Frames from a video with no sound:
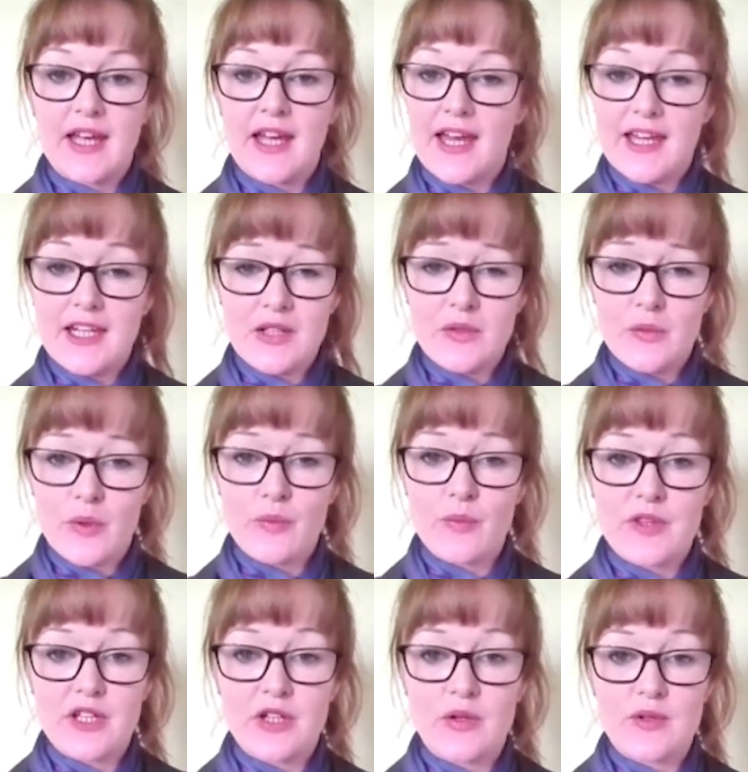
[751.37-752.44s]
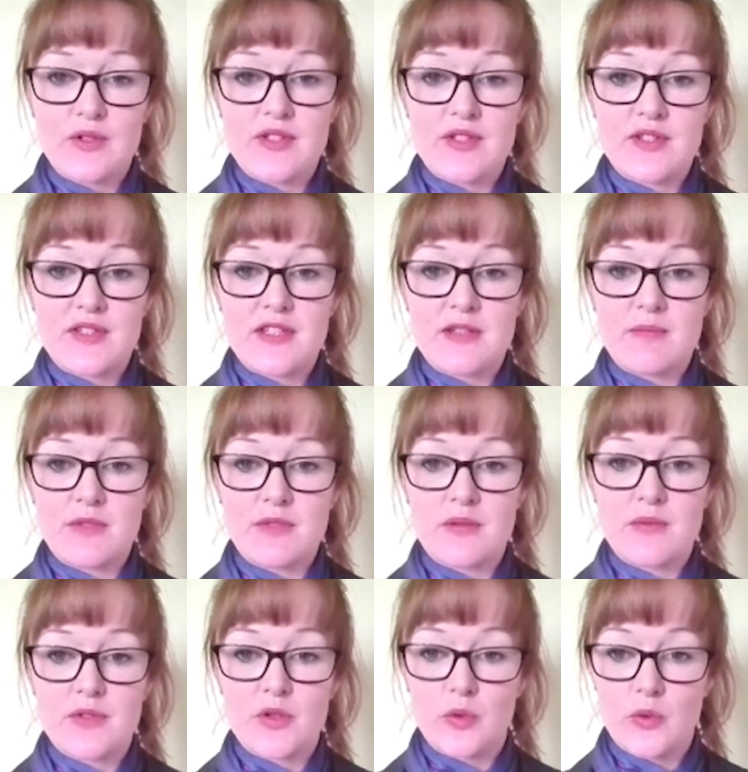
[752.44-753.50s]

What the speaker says: Anyone with incontinence symptoms